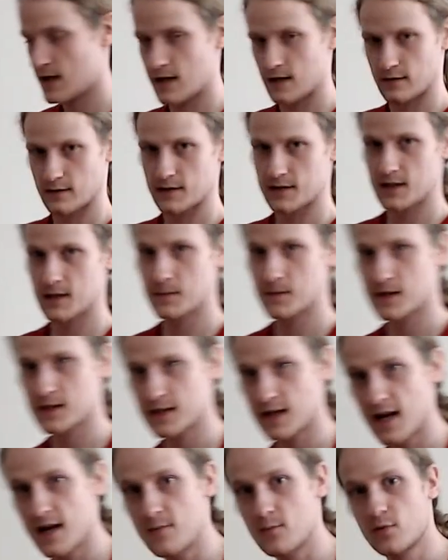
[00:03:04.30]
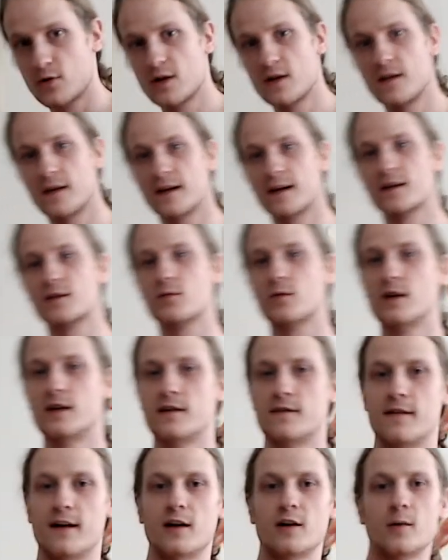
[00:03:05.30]
Let's keep the same breathing as we
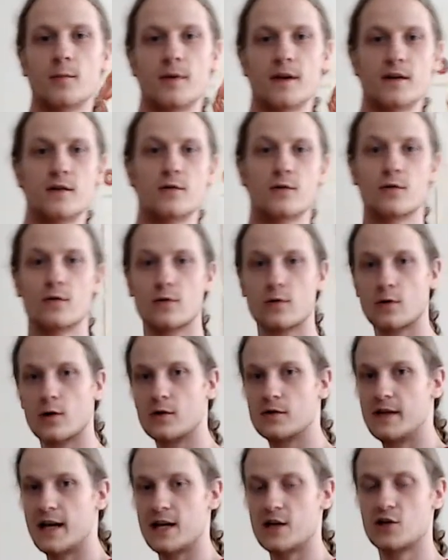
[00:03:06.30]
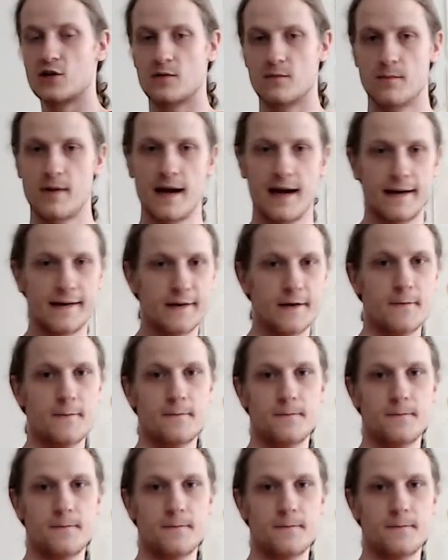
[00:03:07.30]
develop into a rotation pattern.